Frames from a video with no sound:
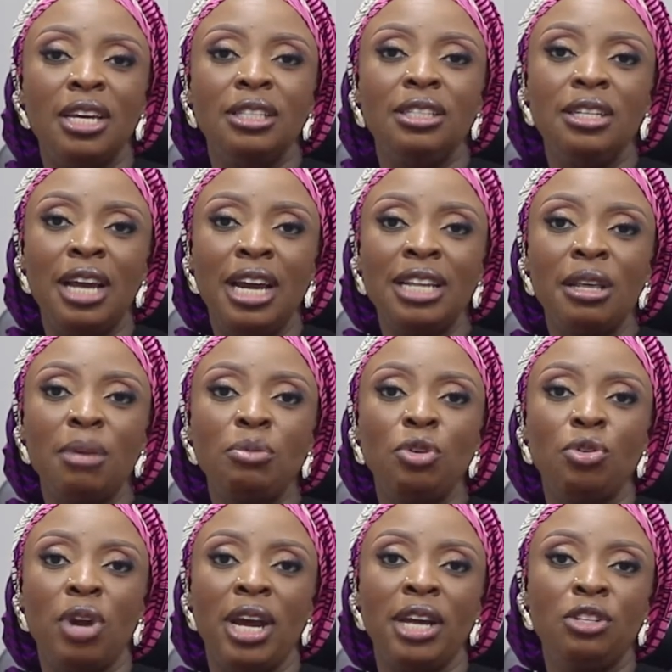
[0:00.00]
deny them
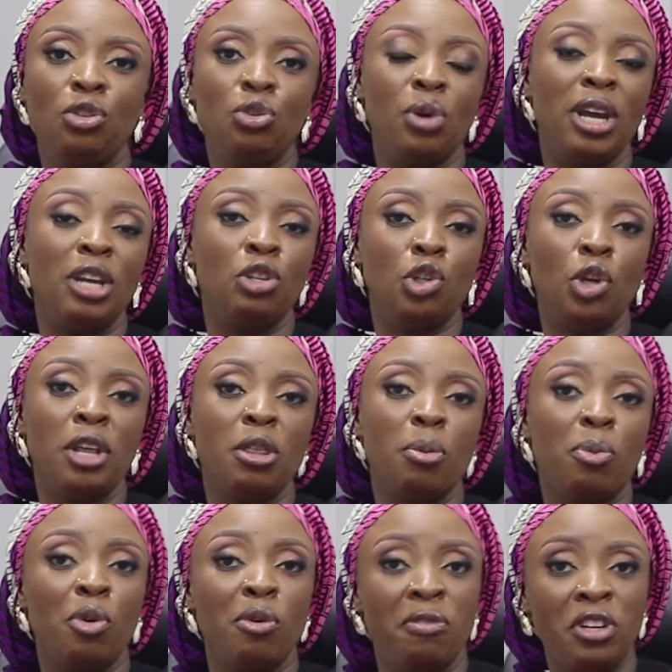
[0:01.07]
the right to enjoy the
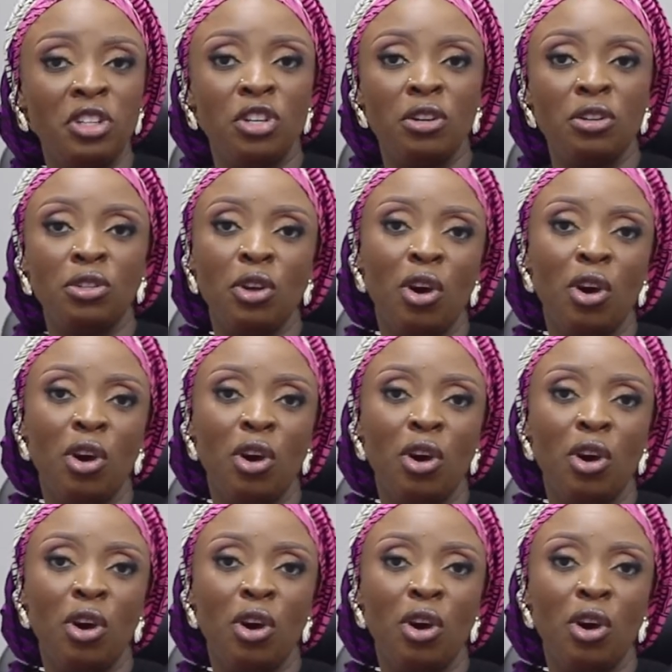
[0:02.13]
provisions